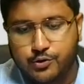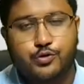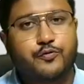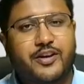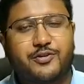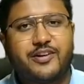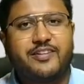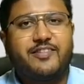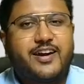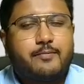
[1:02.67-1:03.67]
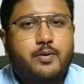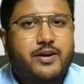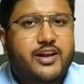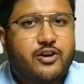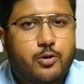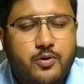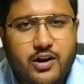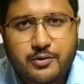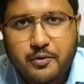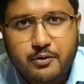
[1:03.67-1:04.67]
So very good evening everybody. Hope you
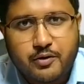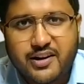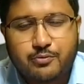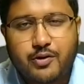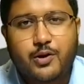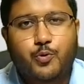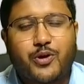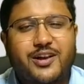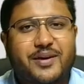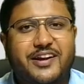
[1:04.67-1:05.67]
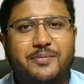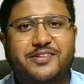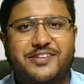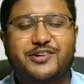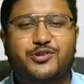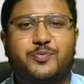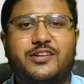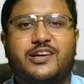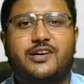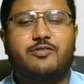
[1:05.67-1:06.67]
are doing really well. My name is CA
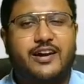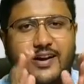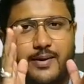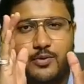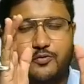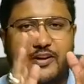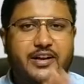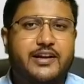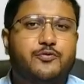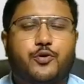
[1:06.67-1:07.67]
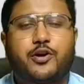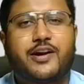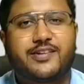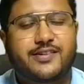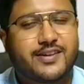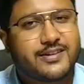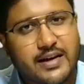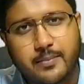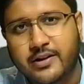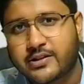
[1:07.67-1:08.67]
Supreet Agrawal and I'm your faculty for ACCA,
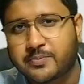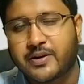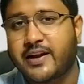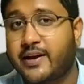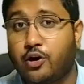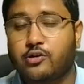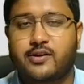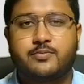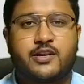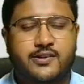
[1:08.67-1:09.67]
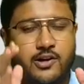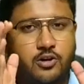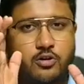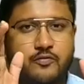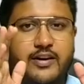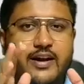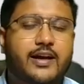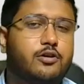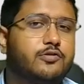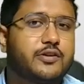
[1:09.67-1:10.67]
AAA, AAA and law subjects, and along with that
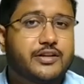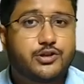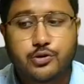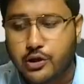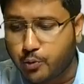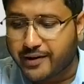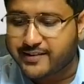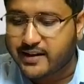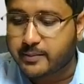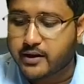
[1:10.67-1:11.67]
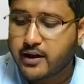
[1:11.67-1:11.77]
I also teach you US CMA.